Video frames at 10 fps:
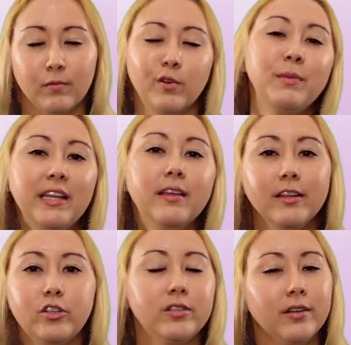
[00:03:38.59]
For me, the
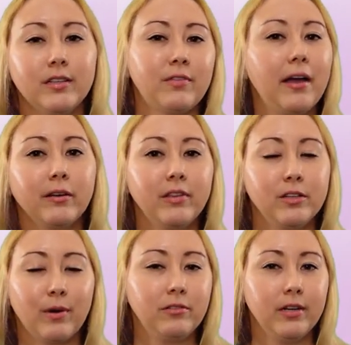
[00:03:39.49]
logistics of either of
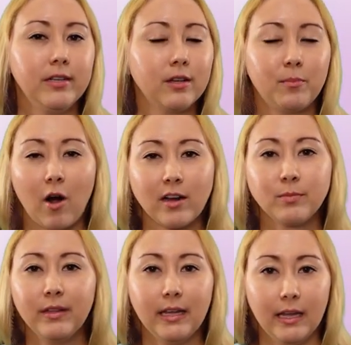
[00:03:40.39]
these routes is
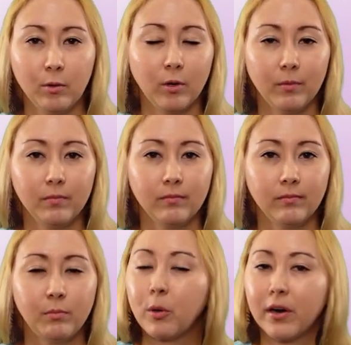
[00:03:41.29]
approximately equal.
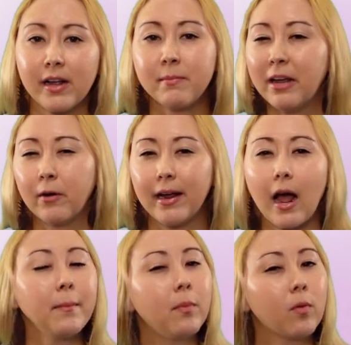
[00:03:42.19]
Both are going to be great.
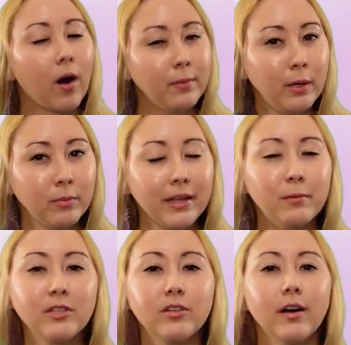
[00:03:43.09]
I probably
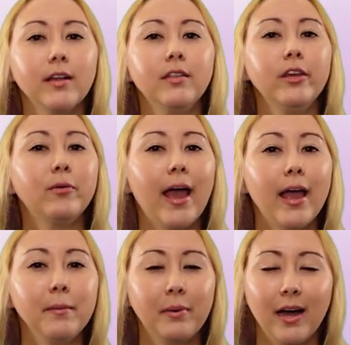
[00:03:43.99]
would start in the
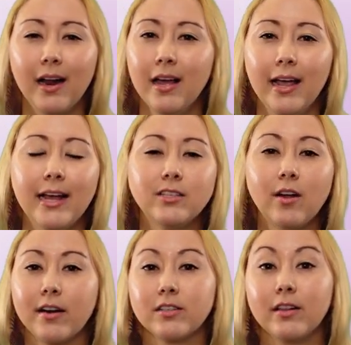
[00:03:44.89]
UK, but it's
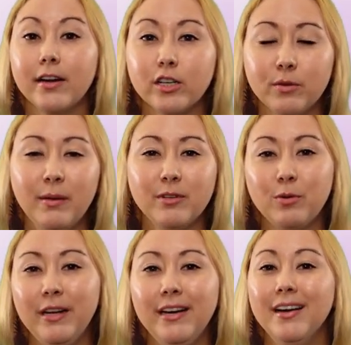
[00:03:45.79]
not as clear to me
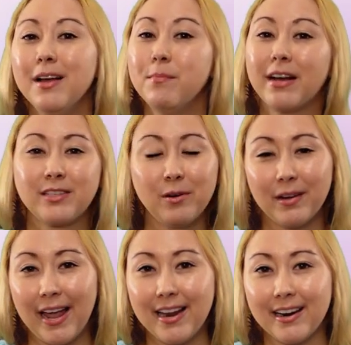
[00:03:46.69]
between Mexico
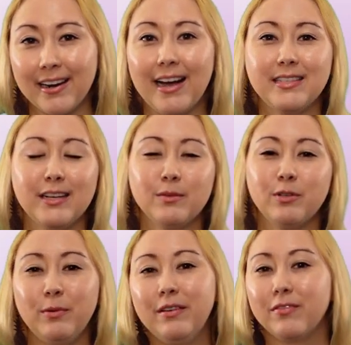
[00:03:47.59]
and Canada as it is
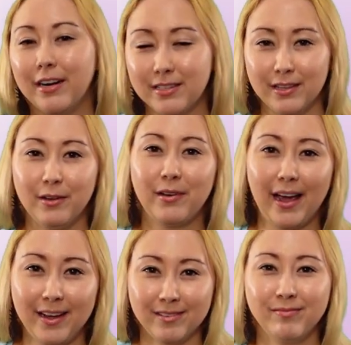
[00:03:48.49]
between France and the
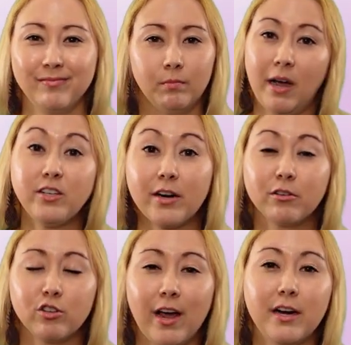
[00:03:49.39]
UK. My
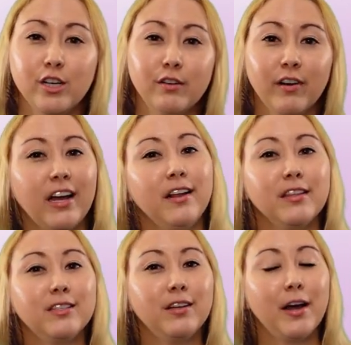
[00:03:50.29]
general strategy for getting
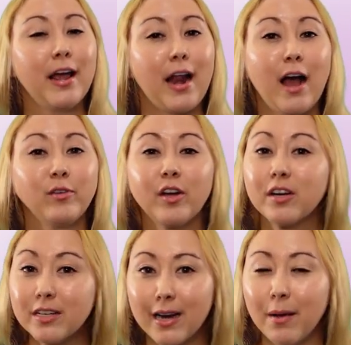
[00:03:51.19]
this done and having a
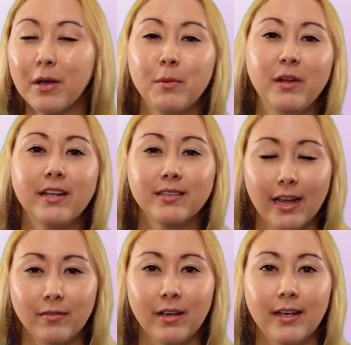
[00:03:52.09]
good time and being
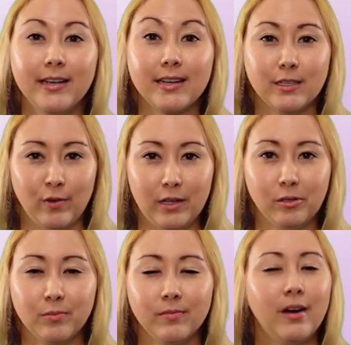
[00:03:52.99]
safe is as
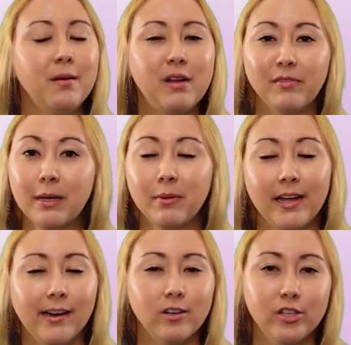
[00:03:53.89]
follows. I'm definitely
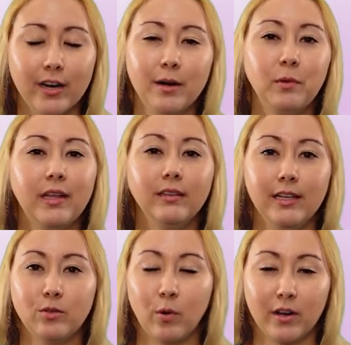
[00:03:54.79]
planning on sharing with at
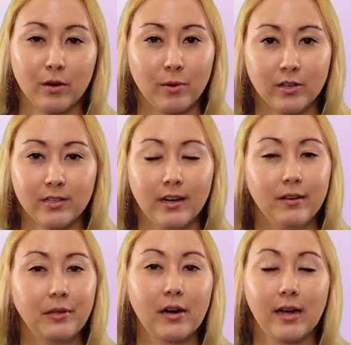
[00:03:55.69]
least one other person,
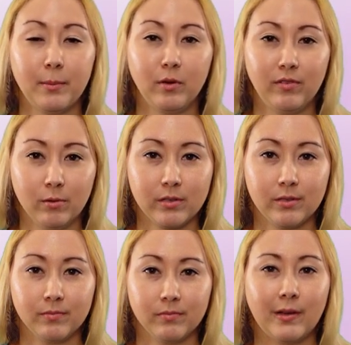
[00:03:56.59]
if not a couple
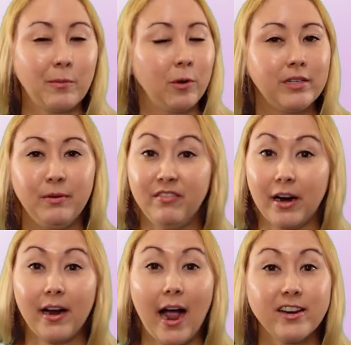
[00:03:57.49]
folks. I'm going to be
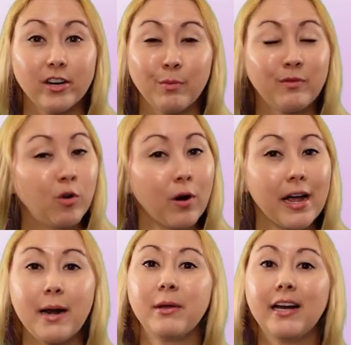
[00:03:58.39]
very hydrated before
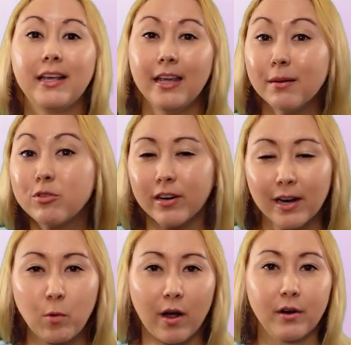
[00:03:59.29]
and I'm going to keep
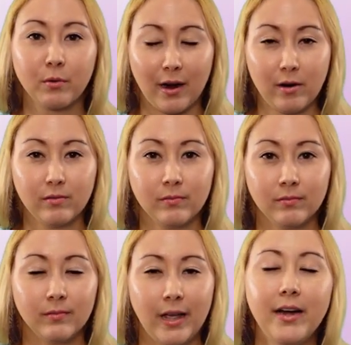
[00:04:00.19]
drinking water throughout.
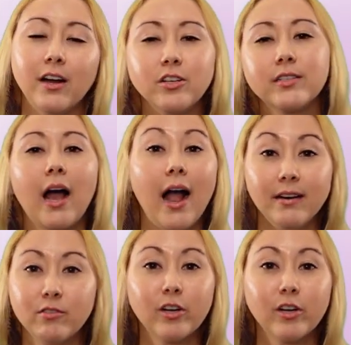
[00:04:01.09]
And not just kind of